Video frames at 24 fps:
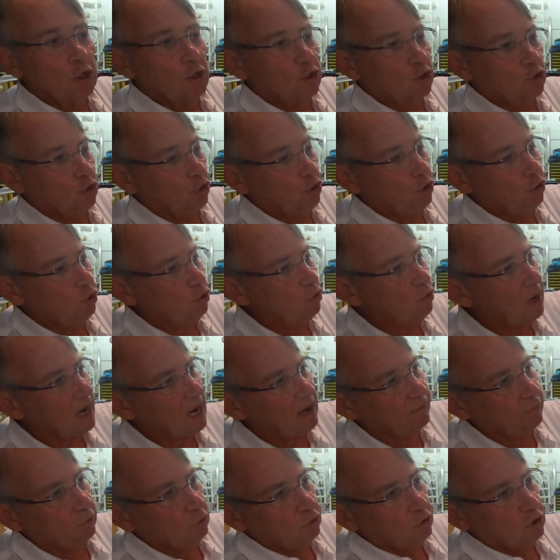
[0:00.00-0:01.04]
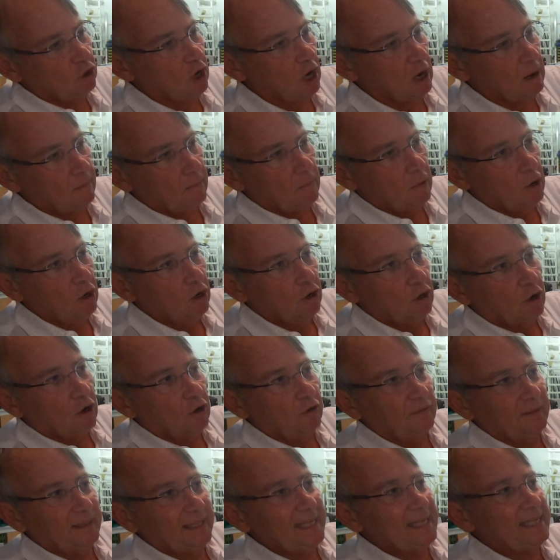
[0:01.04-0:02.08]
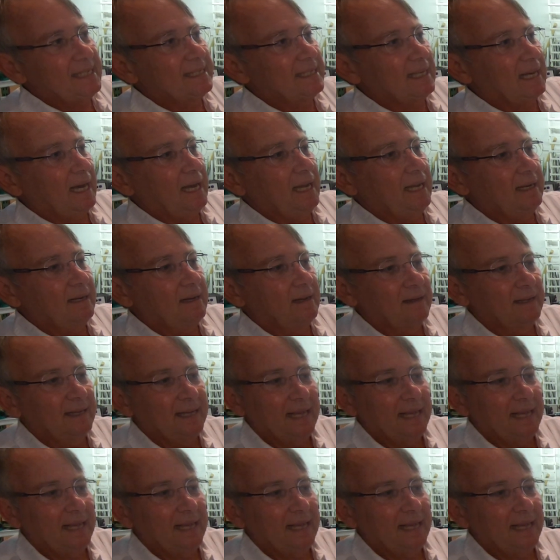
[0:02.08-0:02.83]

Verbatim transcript: So you have to come on this side